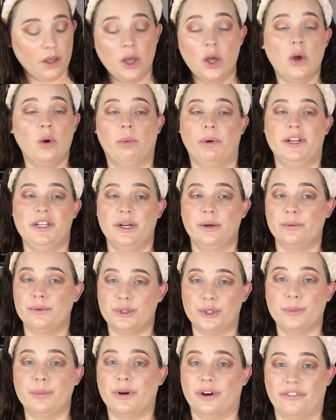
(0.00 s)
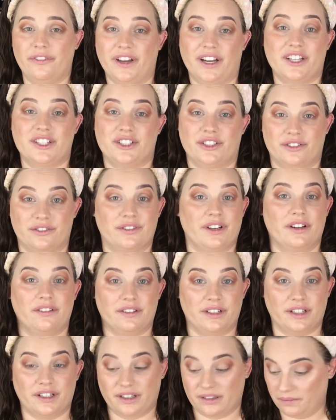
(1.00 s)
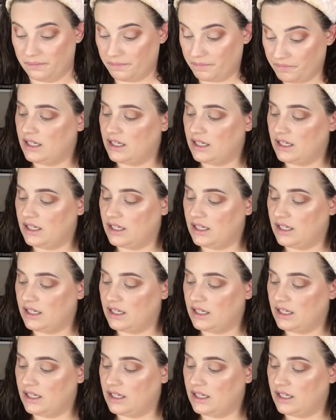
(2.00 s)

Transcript: We don't do perfection around here.